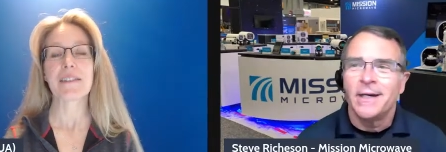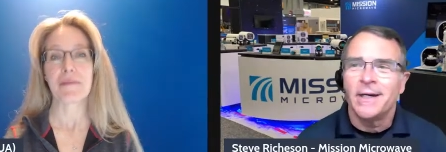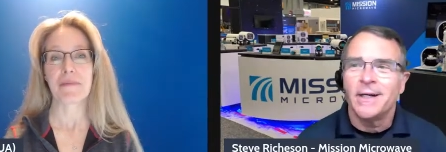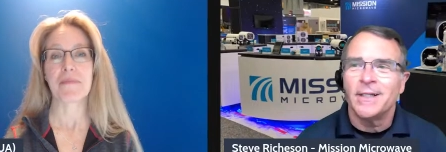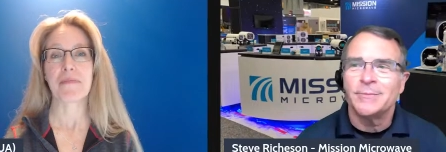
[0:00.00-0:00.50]

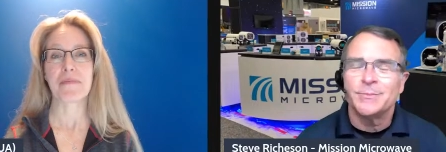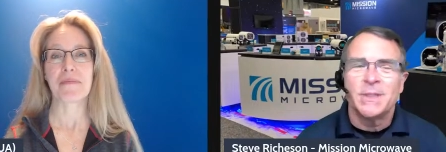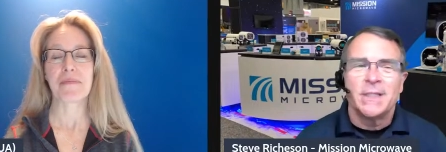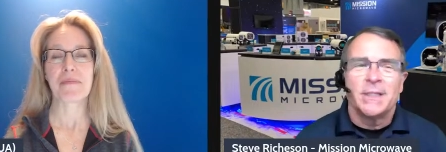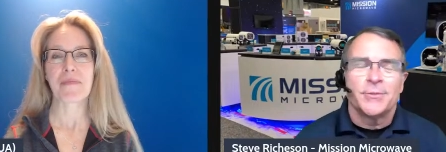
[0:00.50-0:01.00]
Speaker 1: Um,
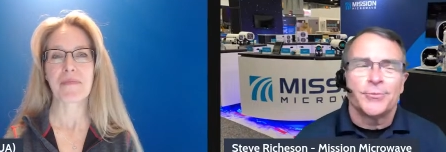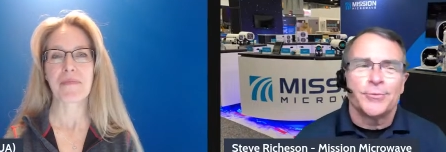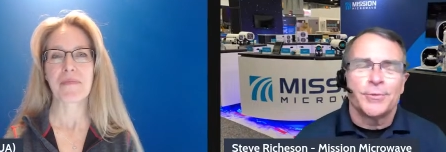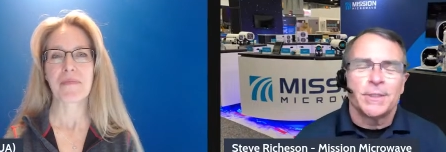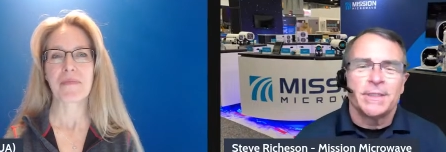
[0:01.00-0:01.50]

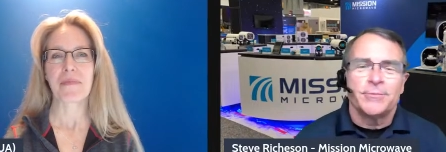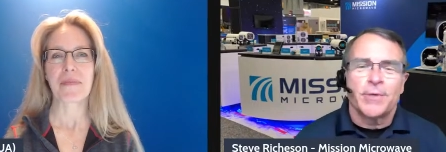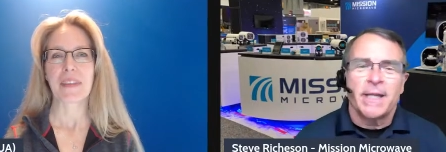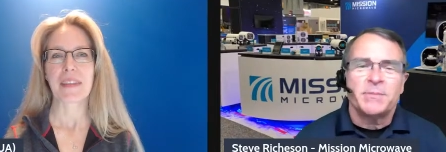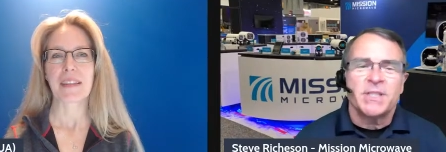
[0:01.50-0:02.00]
really
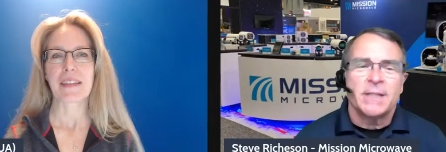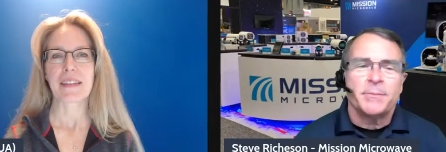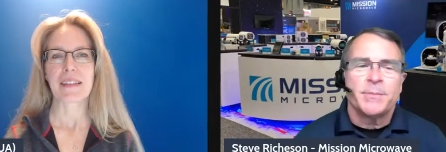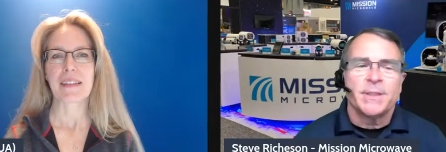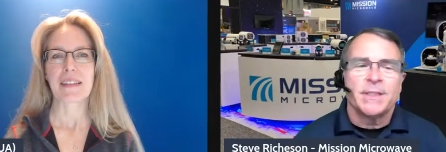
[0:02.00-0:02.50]
ramped up
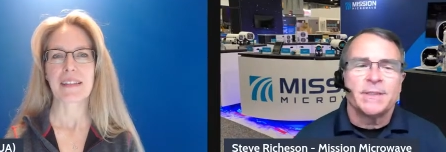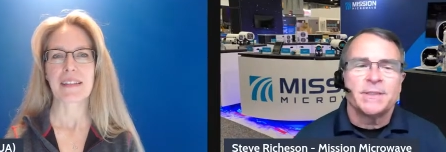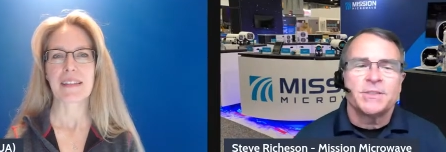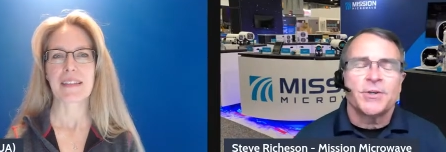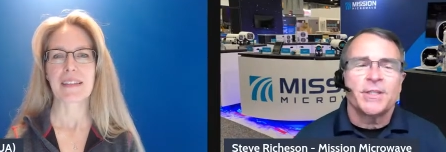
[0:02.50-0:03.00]
uh,
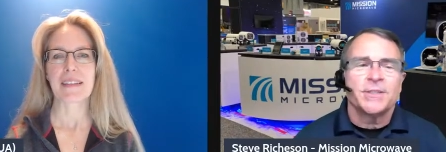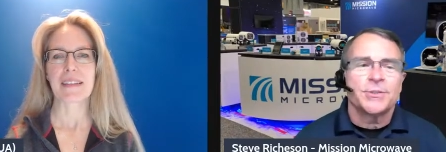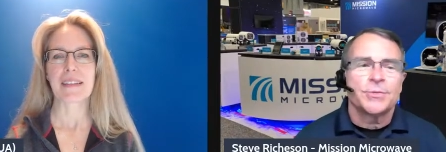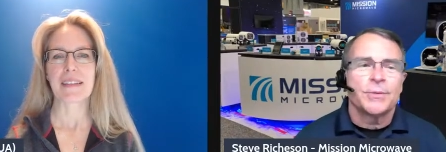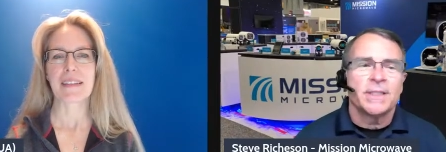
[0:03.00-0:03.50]
starting in
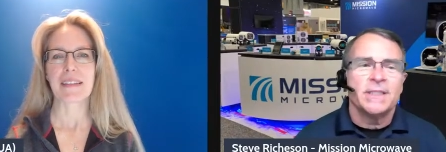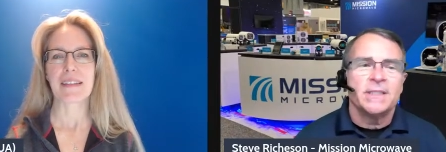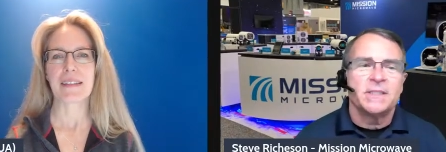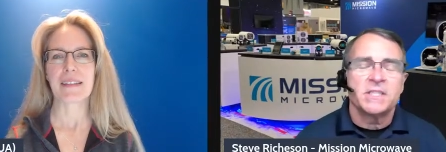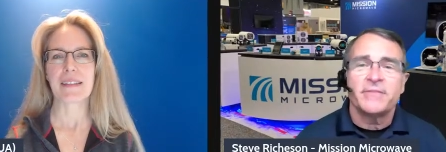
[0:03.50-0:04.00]

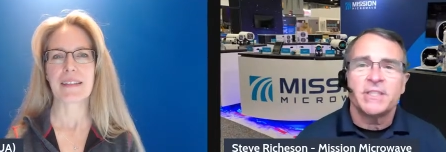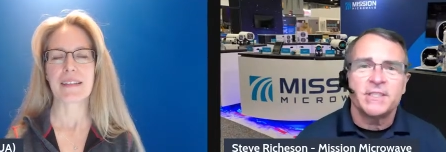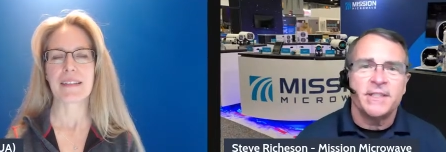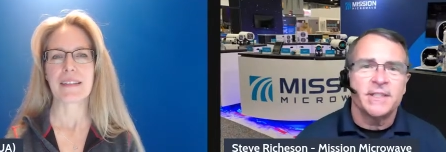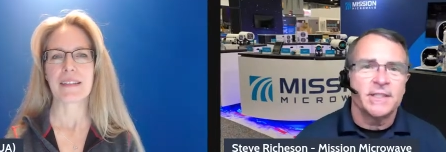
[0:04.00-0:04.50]

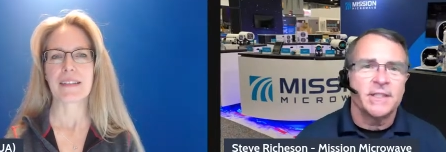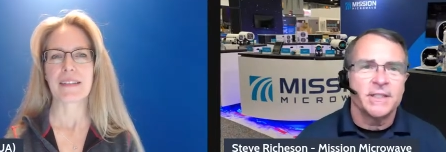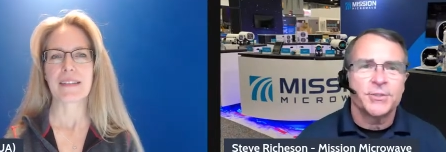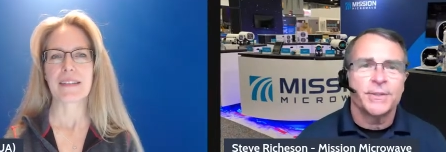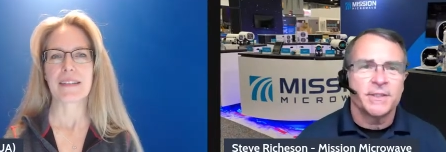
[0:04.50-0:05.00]
2017. I,
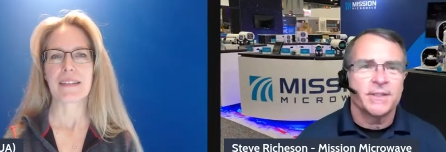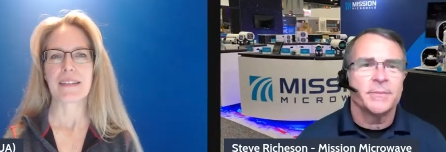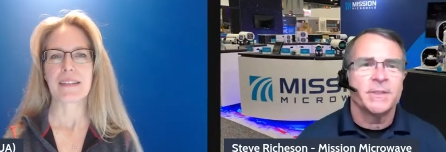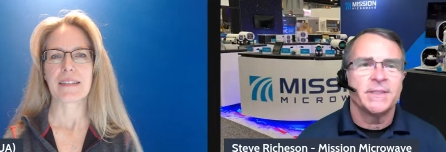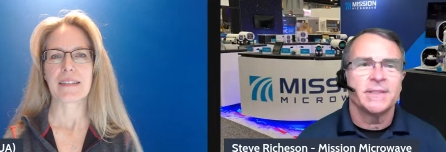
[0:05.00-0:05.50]
I, joined the
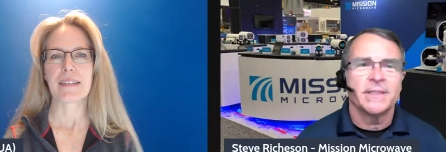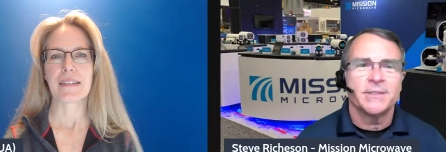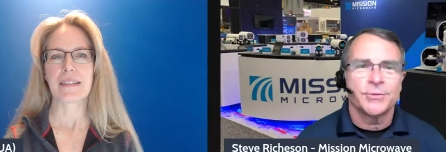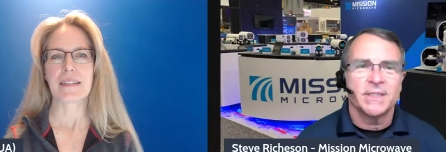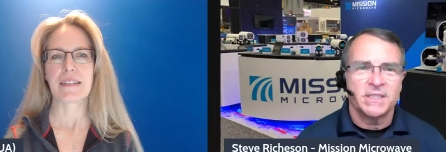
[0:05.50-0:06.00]
company in
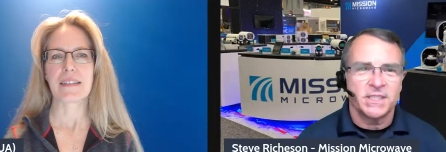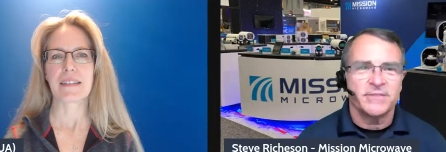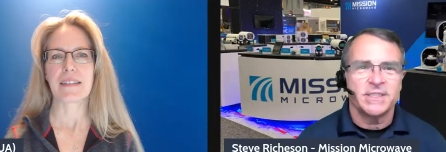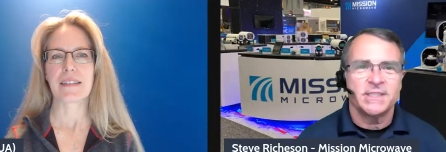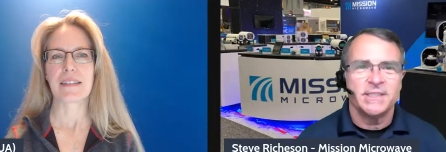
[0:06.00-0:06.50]
late
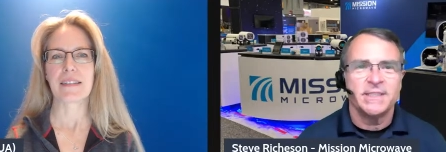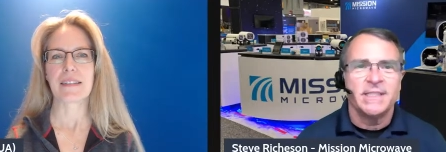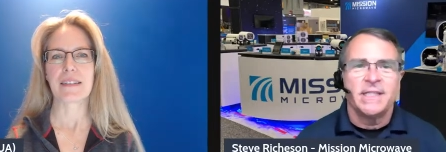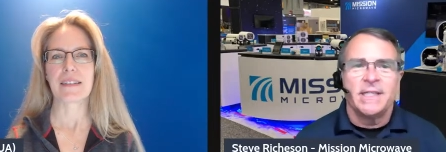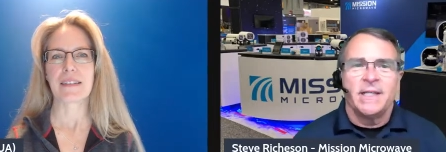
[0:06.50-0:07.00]
2017
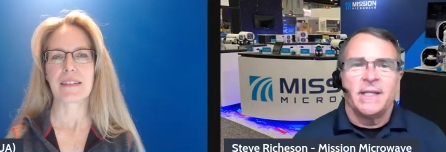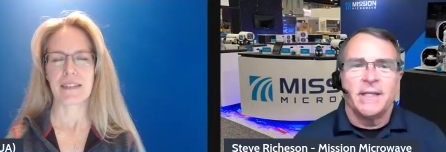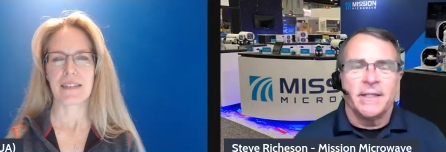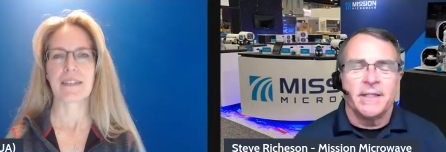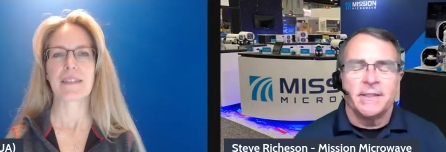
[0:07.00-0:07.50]

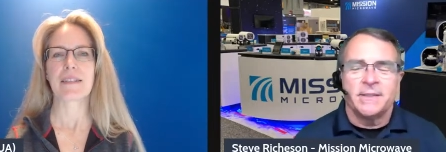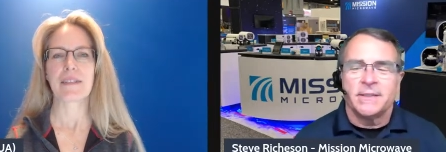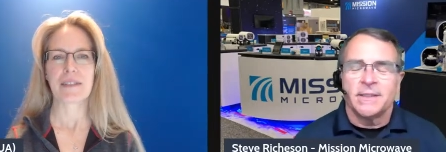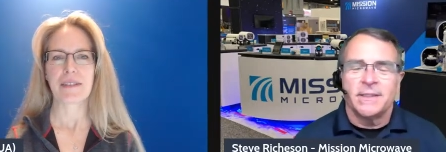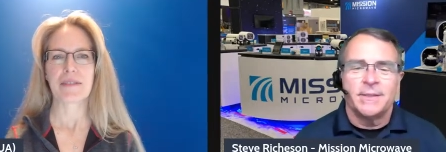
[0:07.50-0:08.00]
and
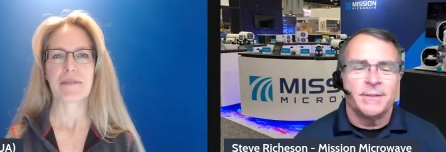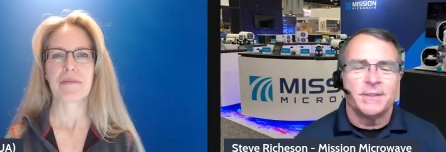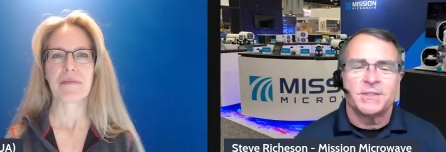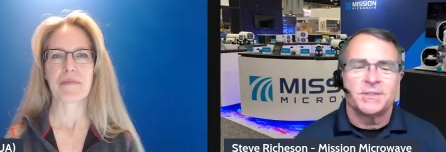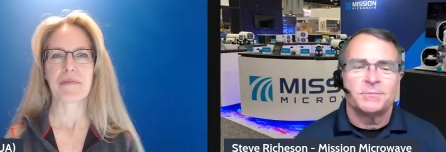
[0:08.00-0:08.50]
uh,
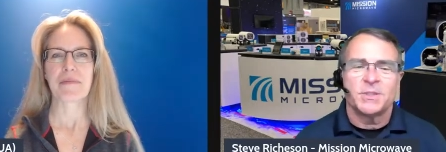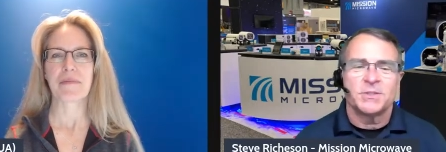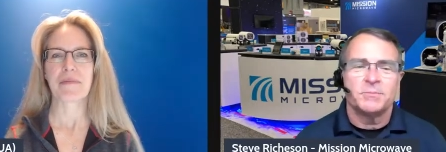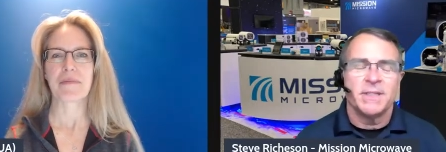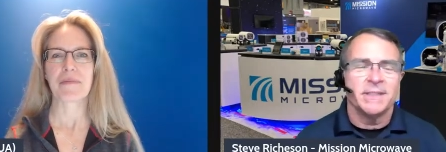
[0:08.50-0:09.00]
it's
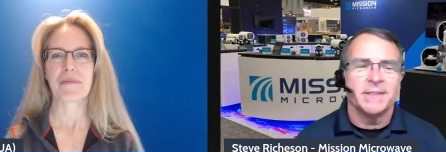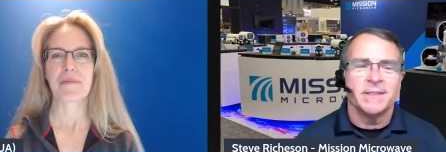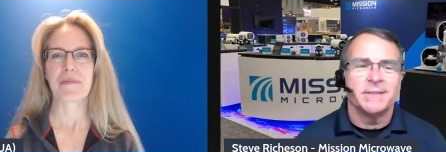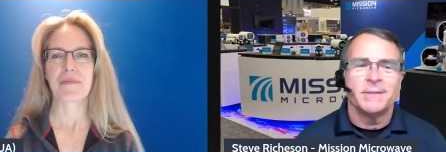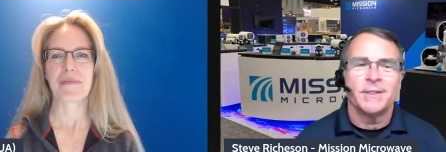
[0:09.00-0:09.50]
just been
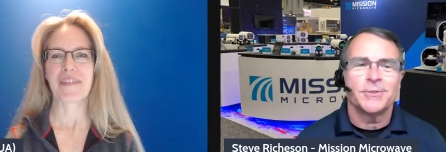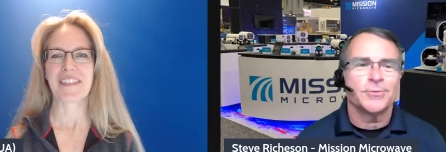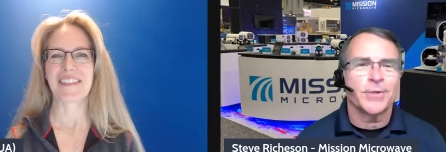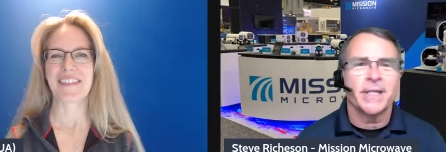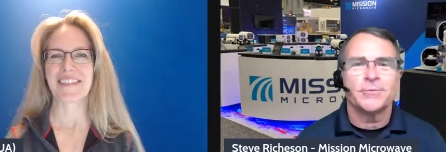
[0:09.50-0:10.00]
a, a,
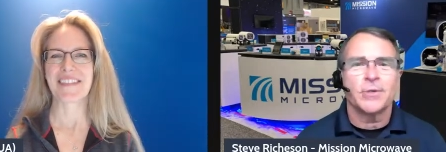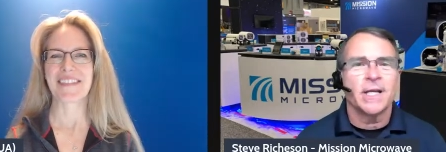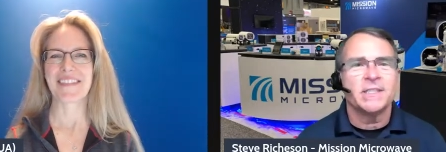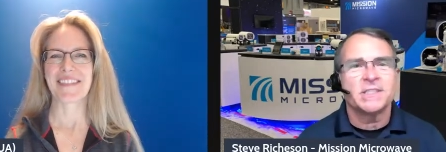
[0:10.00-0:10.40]
great ride